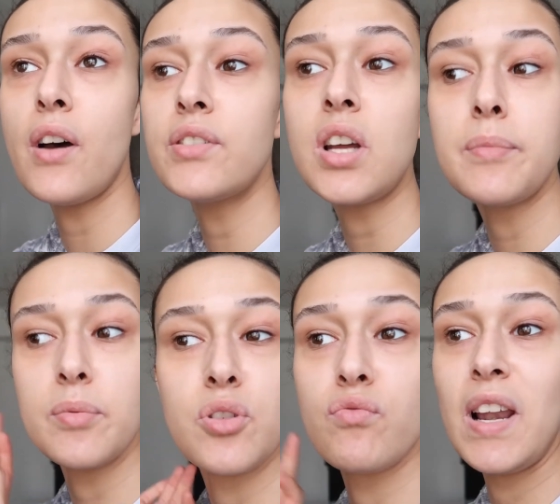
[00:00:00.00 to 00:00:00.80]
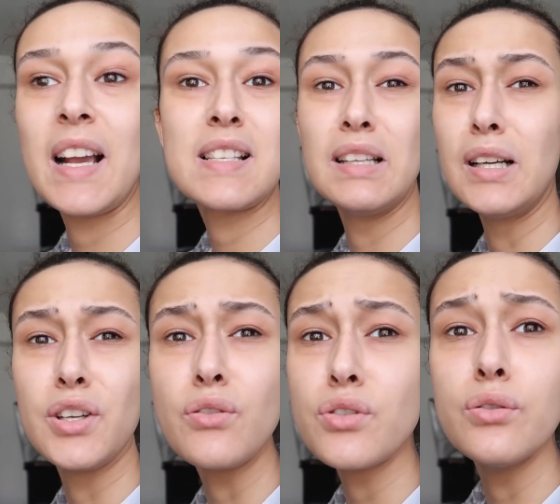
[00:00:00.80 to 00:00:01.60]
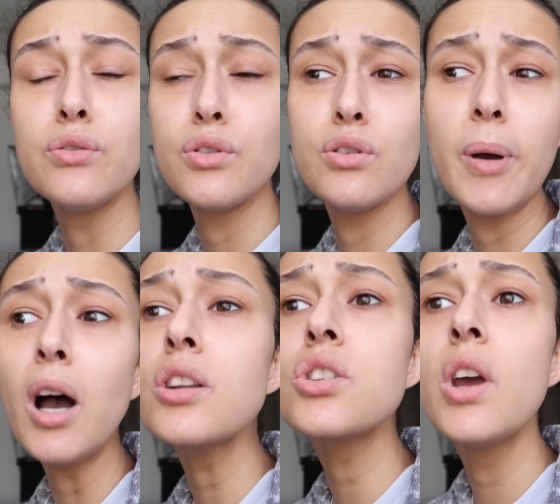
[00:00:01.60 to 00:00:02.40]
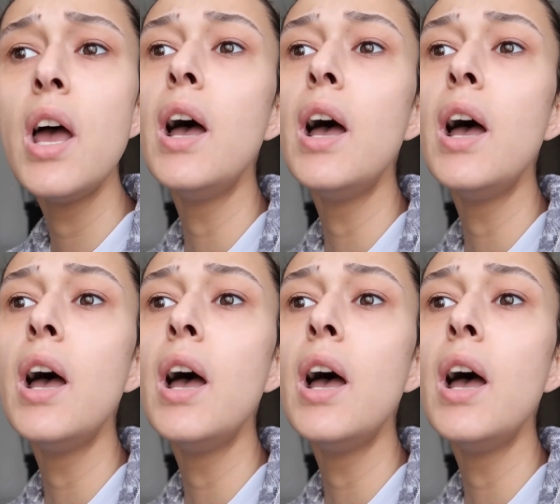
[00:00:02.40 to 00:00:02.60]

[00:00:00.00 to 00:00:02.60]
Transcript: other times i'm just relaxing i don't do do much